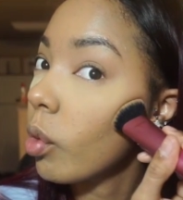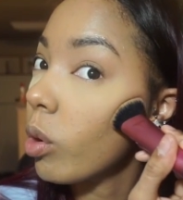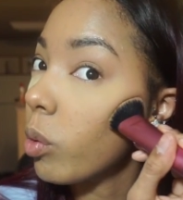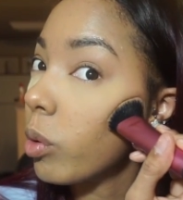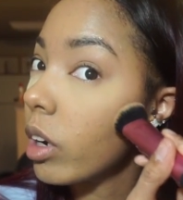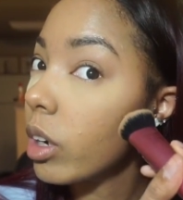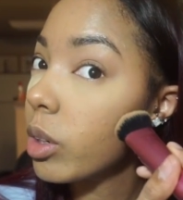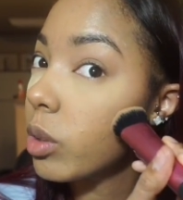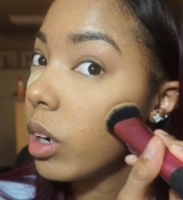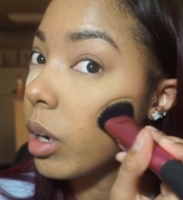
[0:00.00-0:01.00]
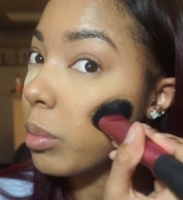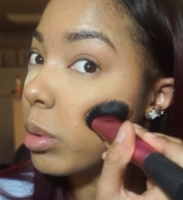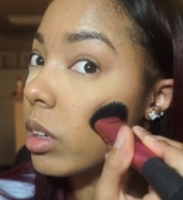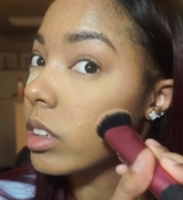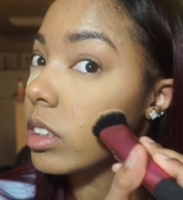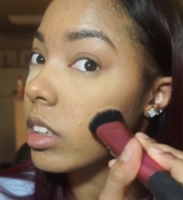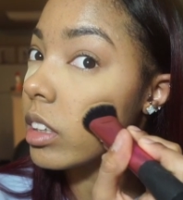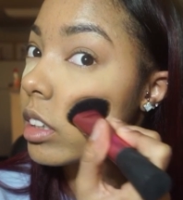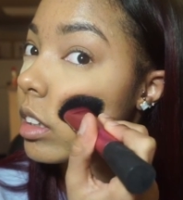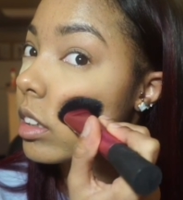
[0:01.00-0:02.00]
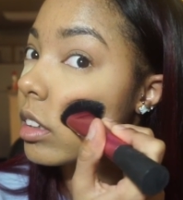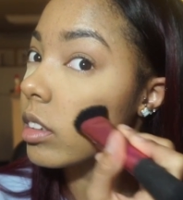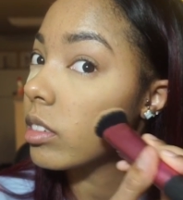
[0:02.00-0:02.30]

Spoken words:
And what I do, I press it in,